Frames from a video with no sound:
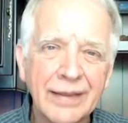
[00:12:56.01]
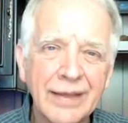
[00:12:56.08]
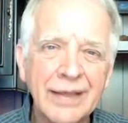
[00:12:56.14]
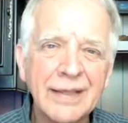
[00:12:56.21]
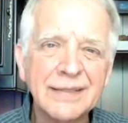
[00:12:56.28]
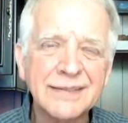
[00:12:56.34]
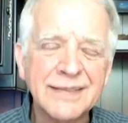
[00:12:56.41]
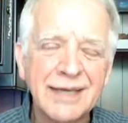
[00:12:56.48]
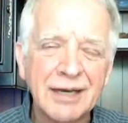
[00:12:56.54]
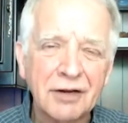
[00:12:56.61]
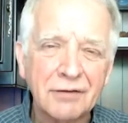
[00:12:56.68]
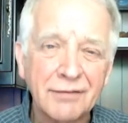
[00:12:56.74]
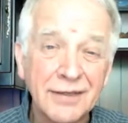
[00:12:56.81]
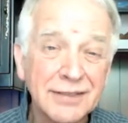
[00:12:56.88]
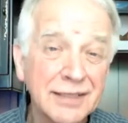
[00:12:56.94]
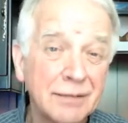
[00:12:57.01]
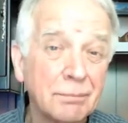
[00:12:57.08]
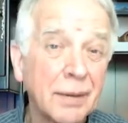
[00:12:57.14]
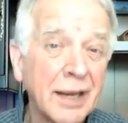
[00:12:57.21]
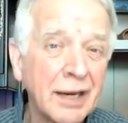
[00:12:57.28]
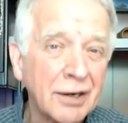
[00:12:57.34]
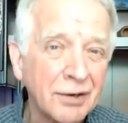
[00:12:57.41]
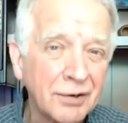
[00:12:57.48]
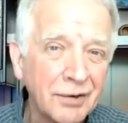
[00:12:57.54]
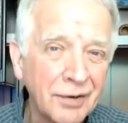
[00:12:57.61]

inside of us compared